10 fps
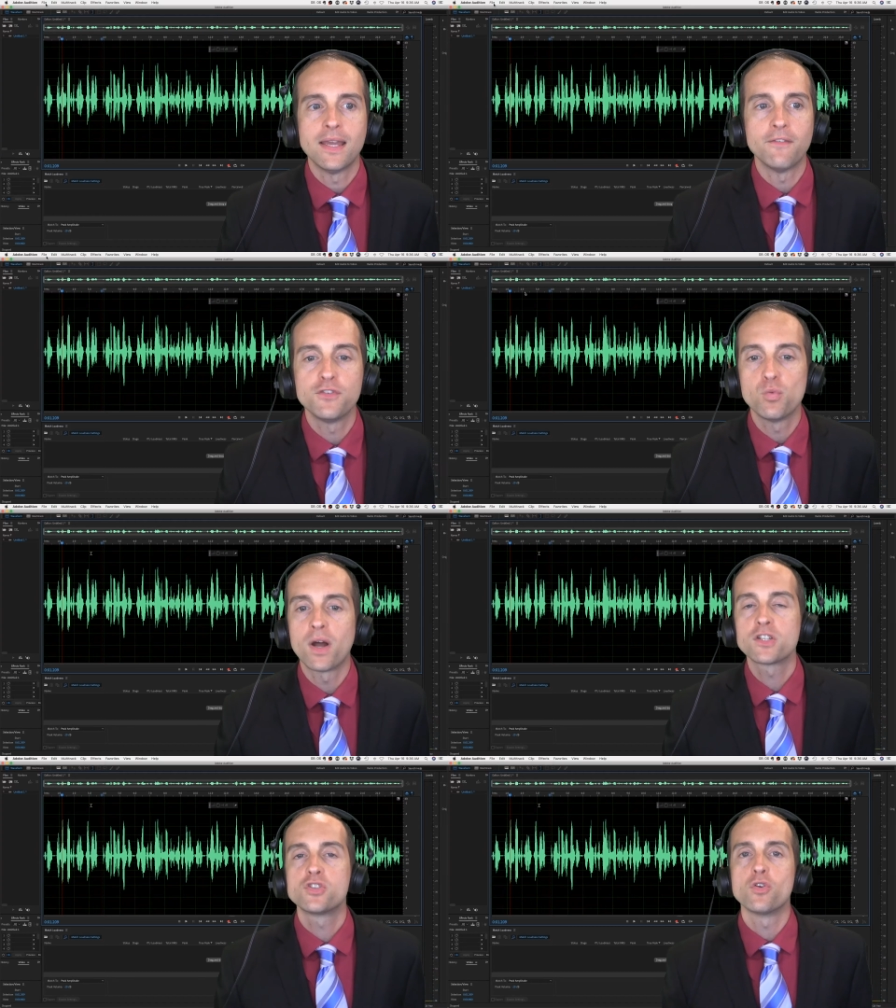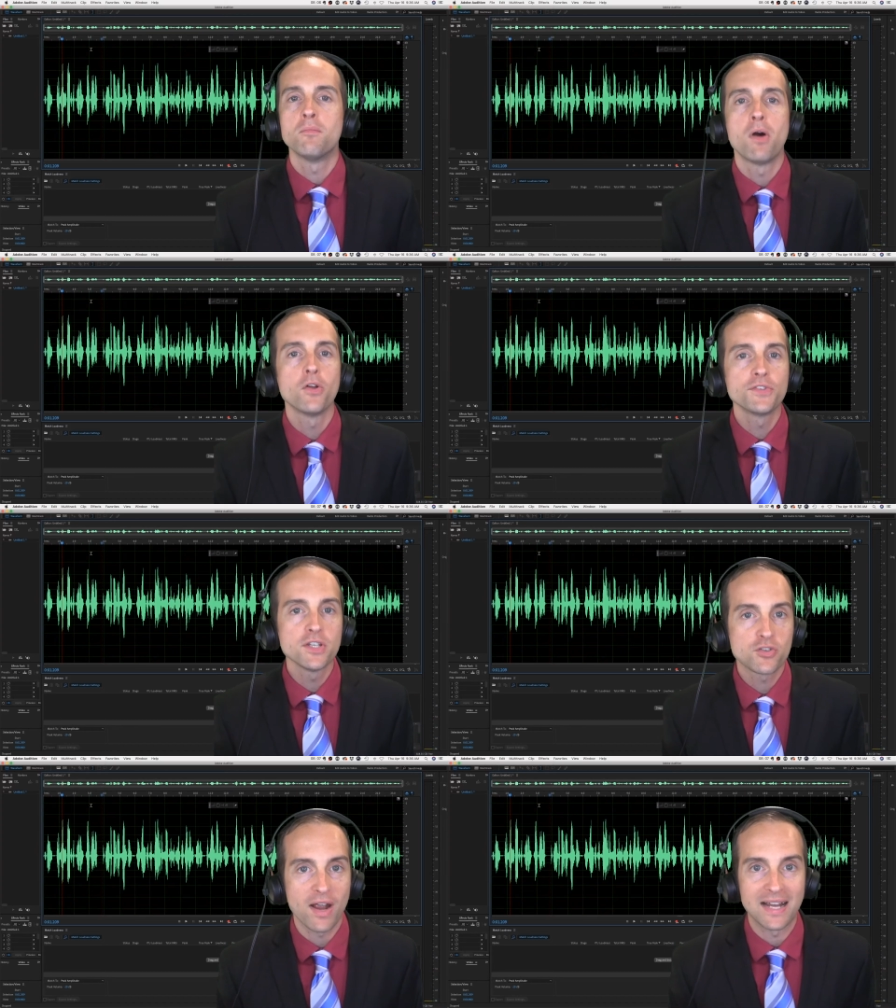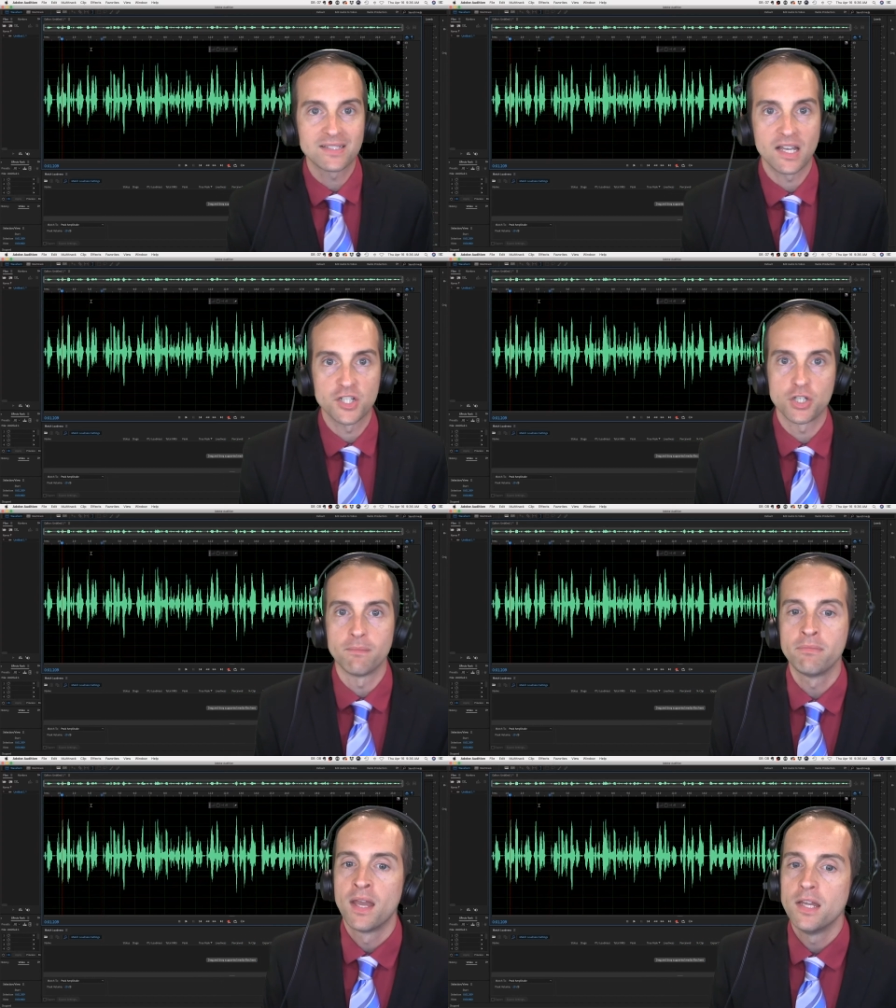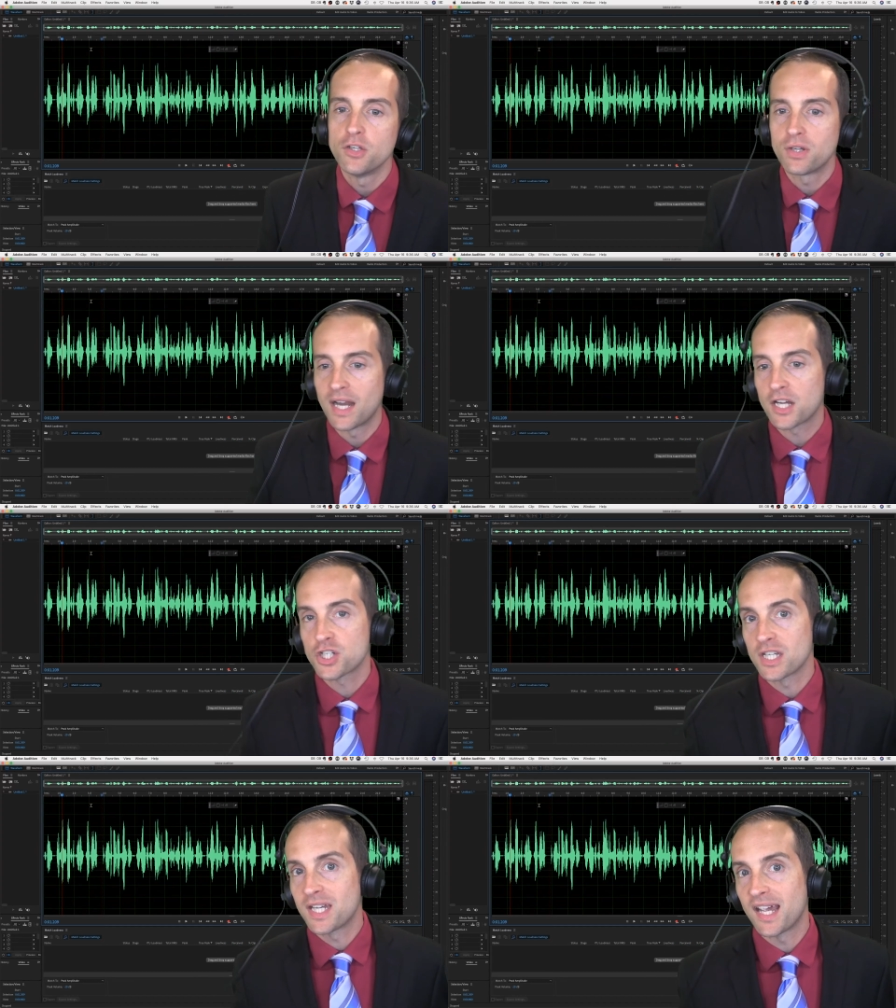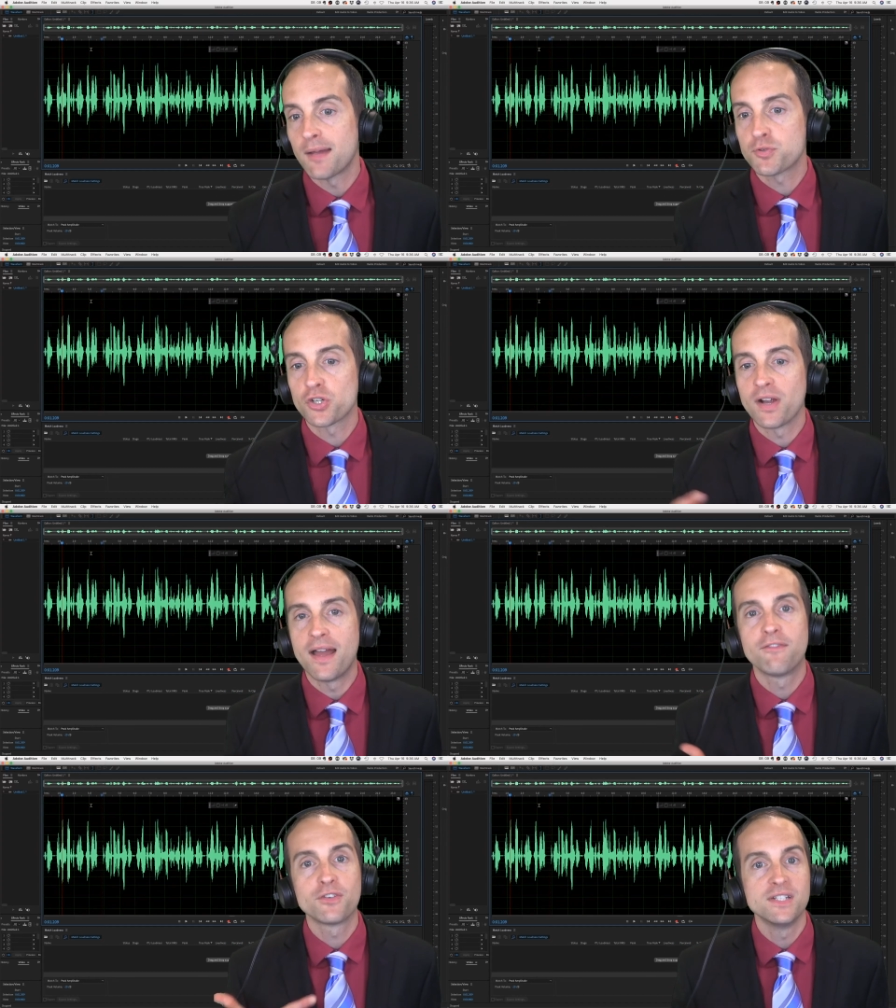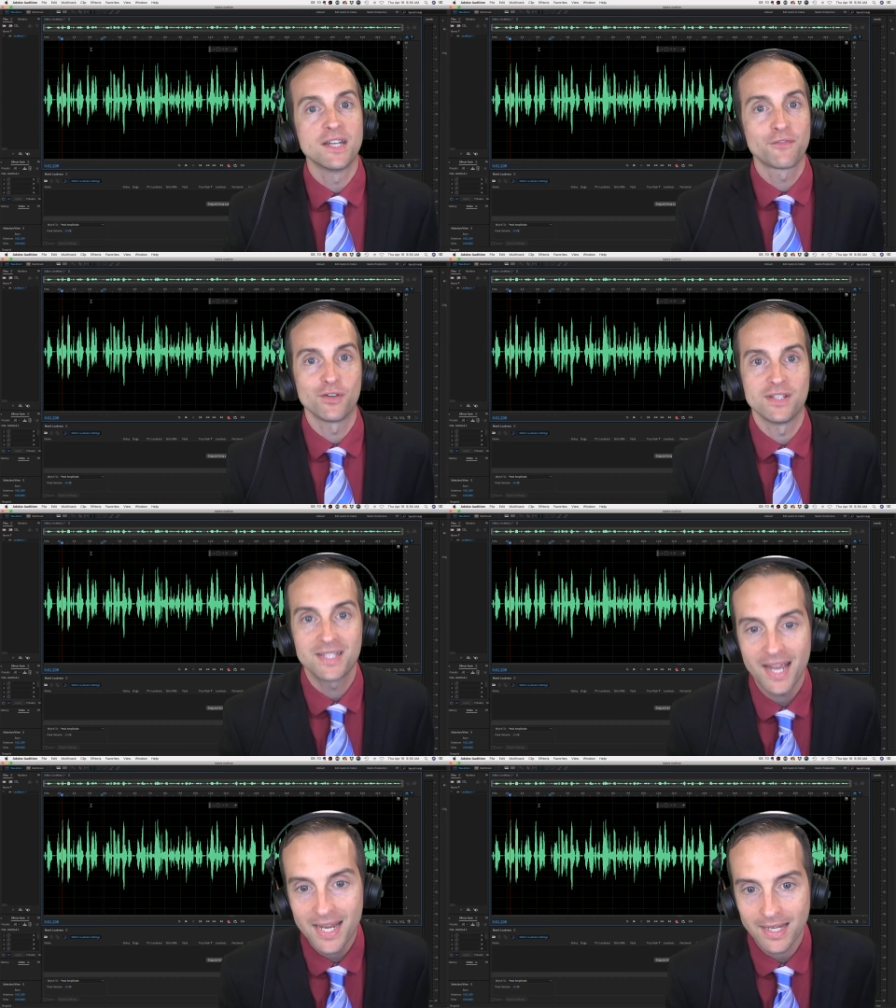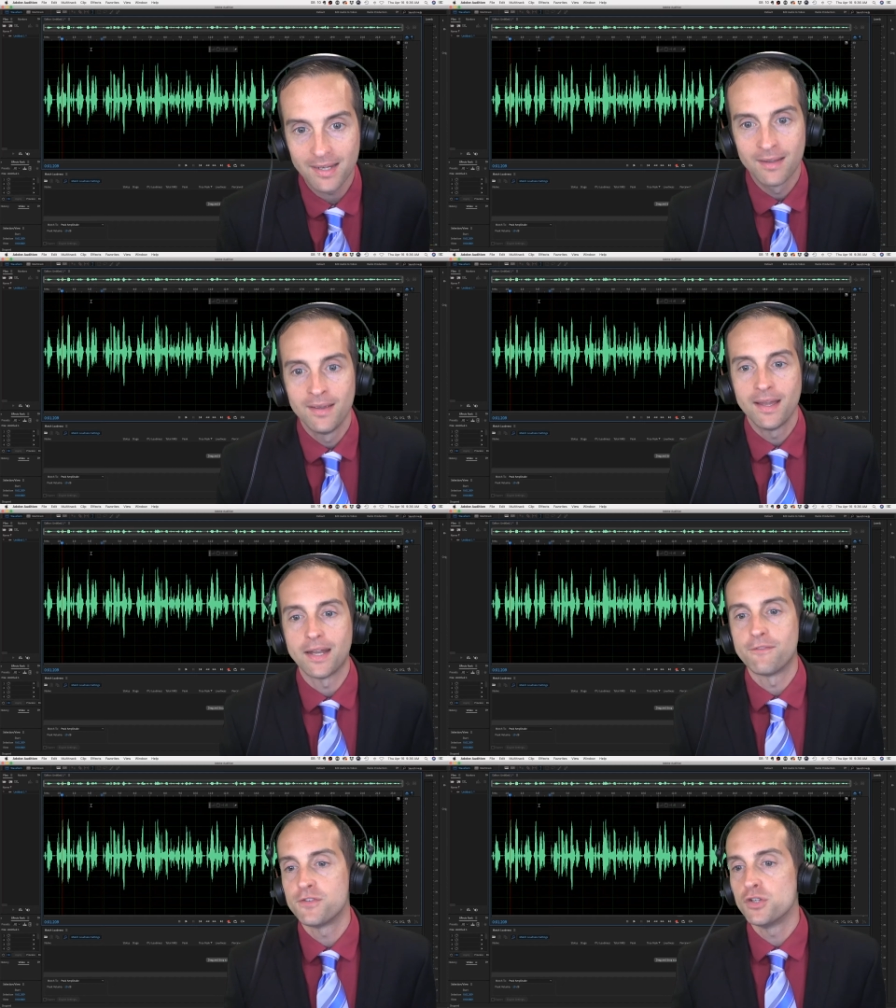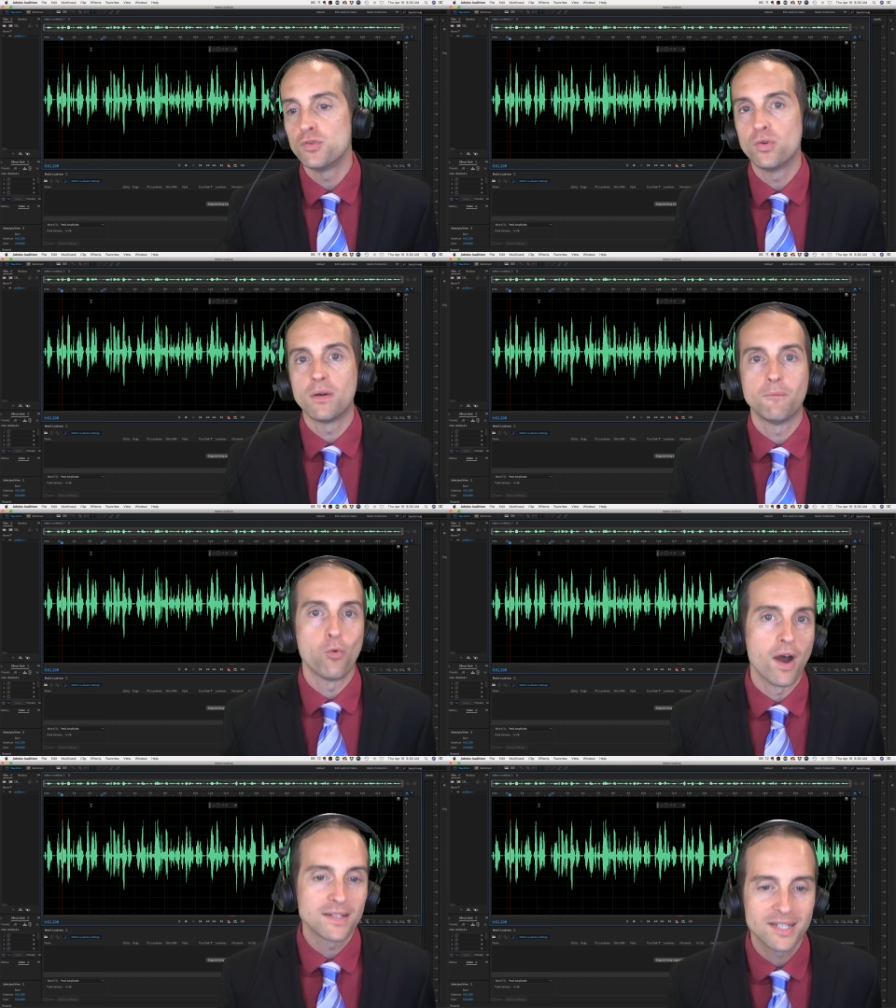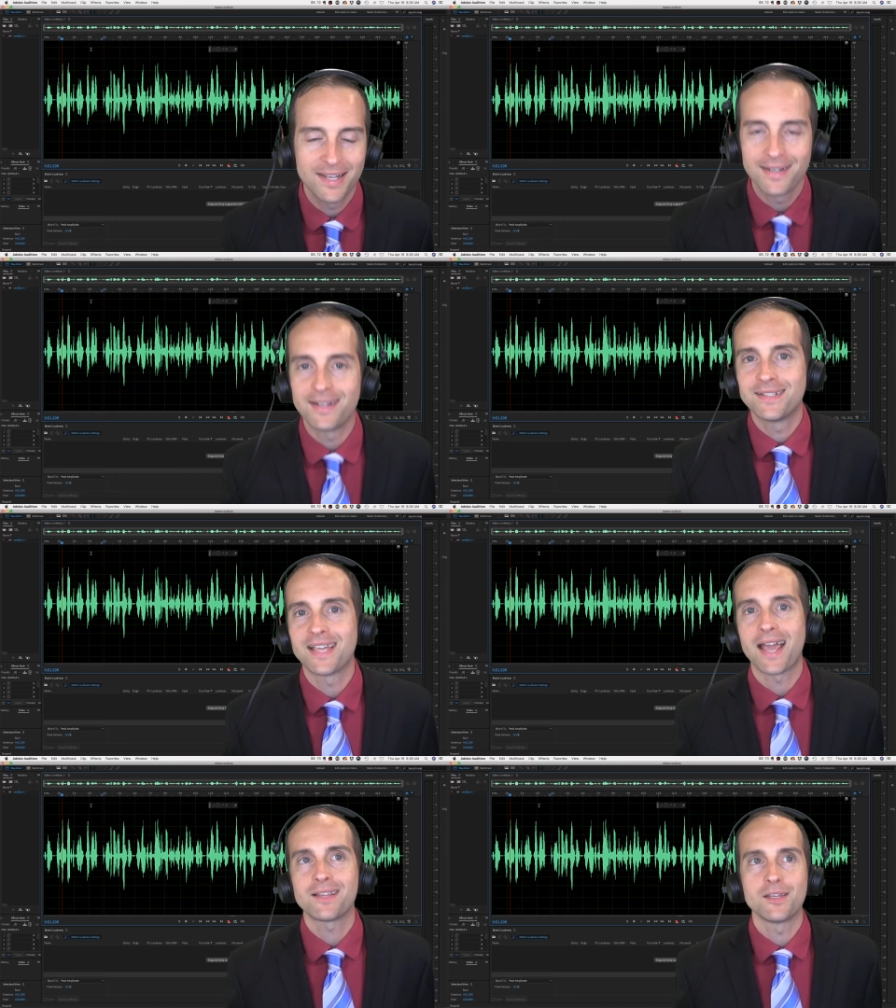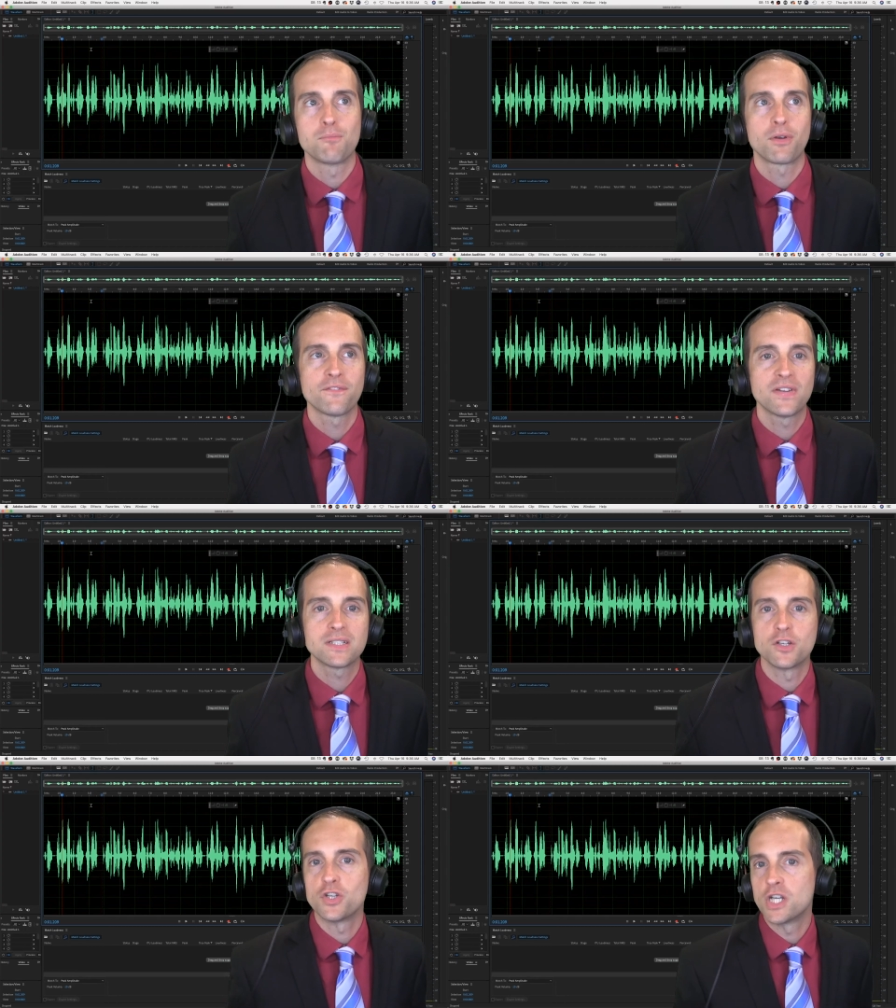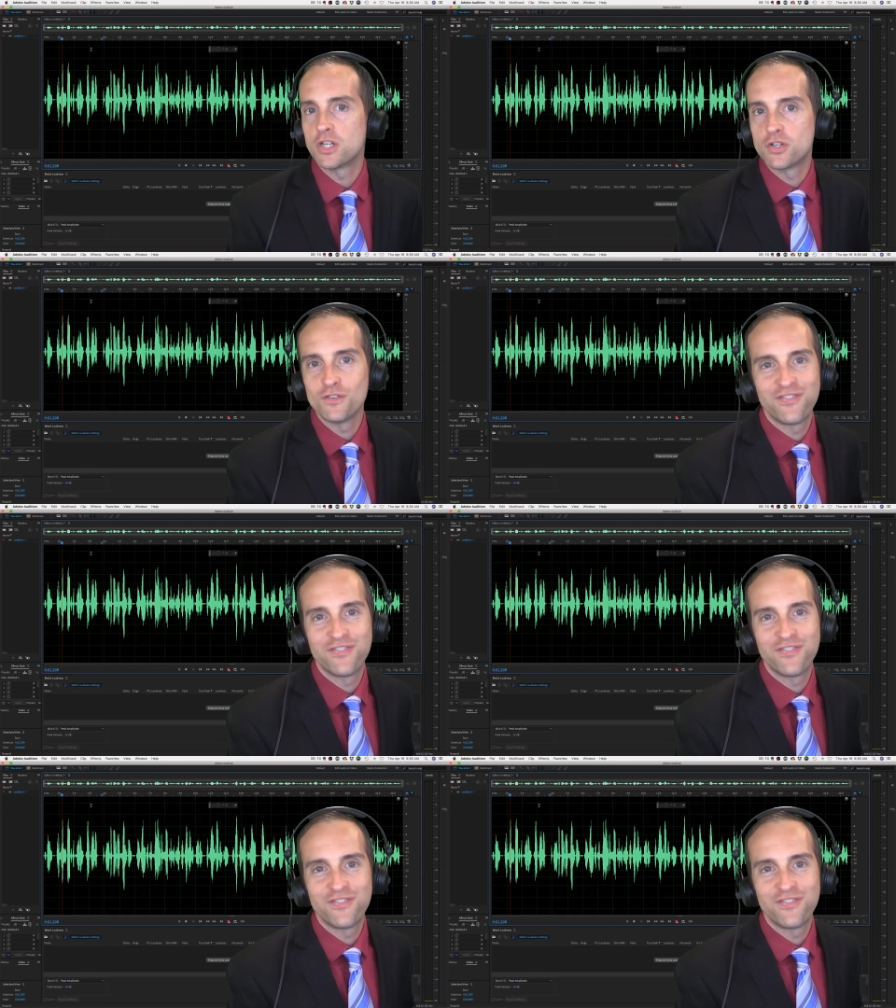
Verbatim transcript: If you want to do a multi-track session, you can actually capture every different take. And if you want to get it exactly perfect and you need to do